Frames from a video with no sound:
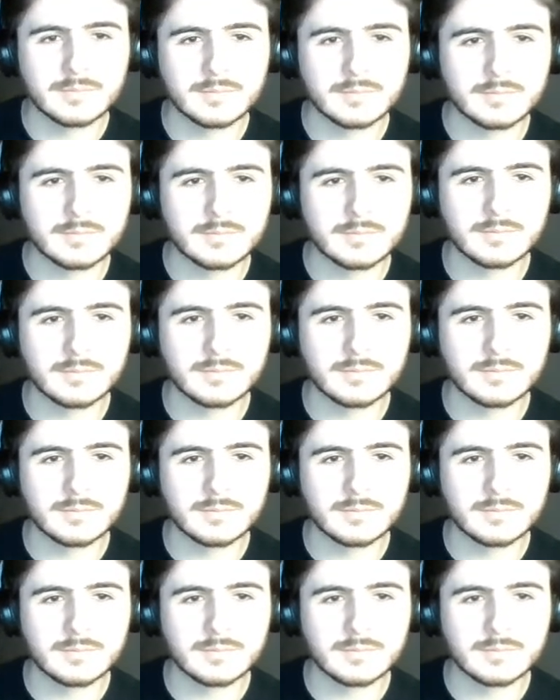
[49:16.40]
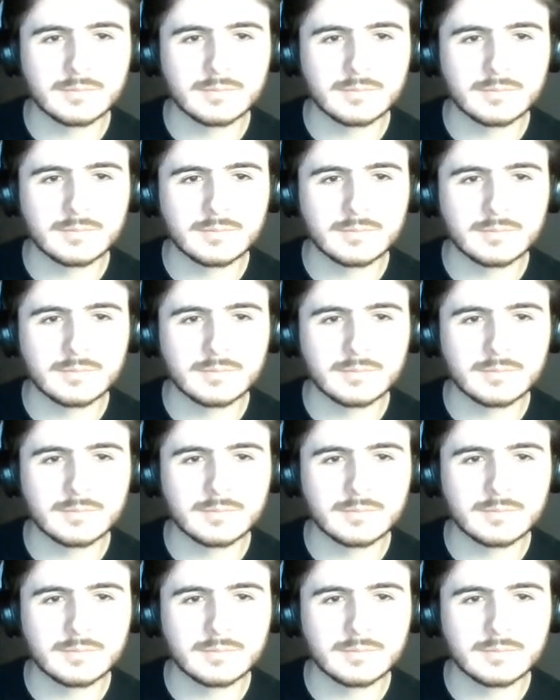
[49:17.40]

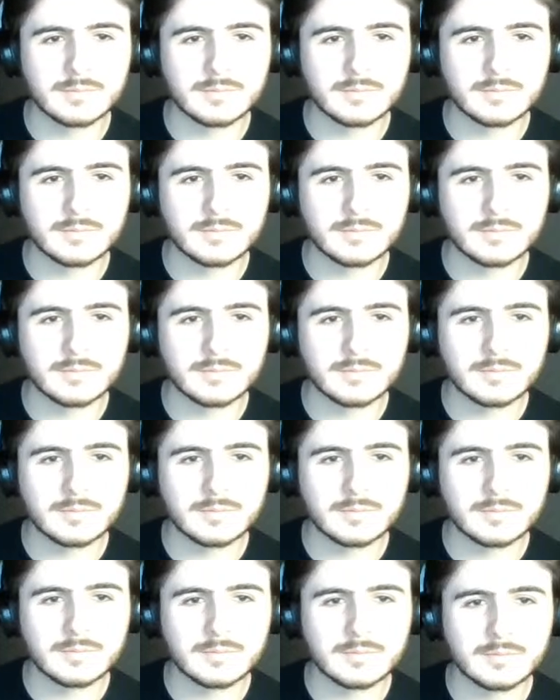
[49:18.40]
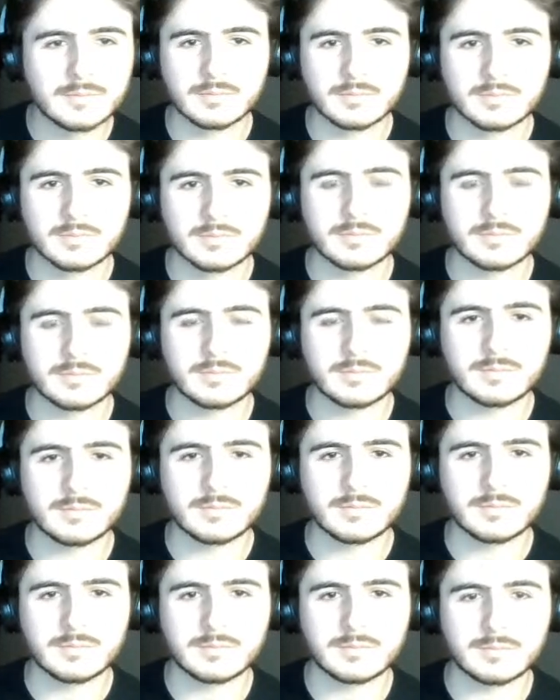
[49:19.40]

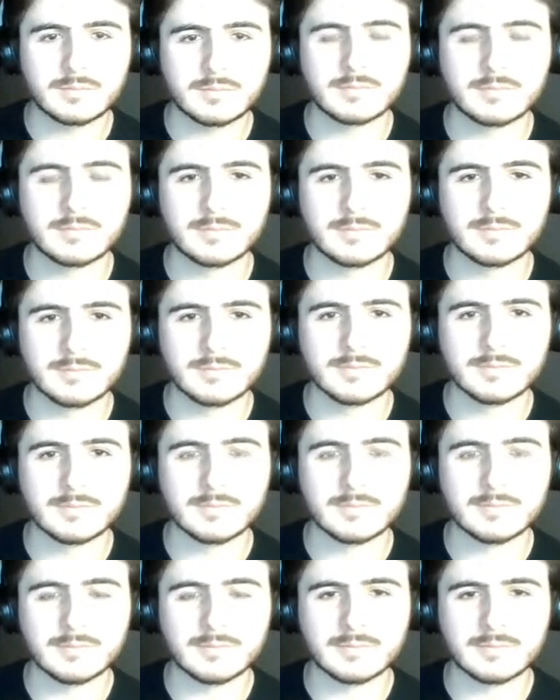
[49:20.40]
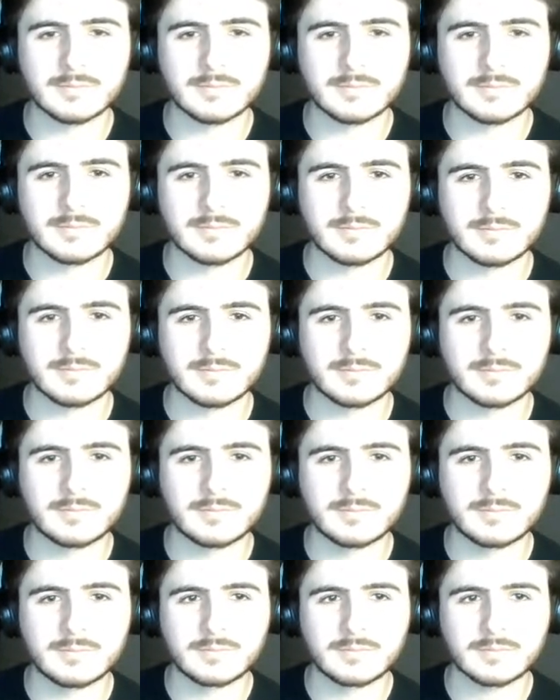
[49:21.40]

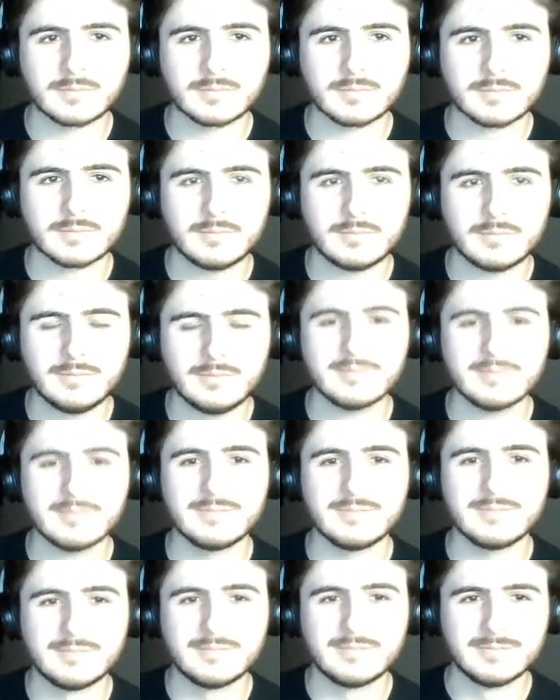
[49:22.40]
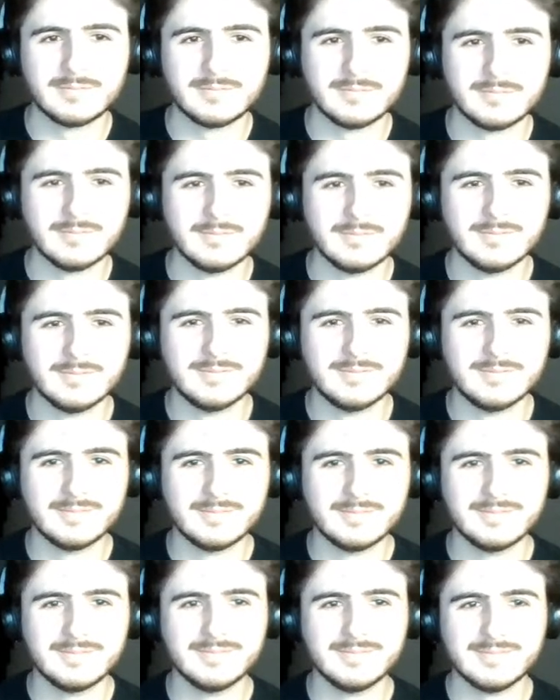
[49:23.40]
The person shown says nothing.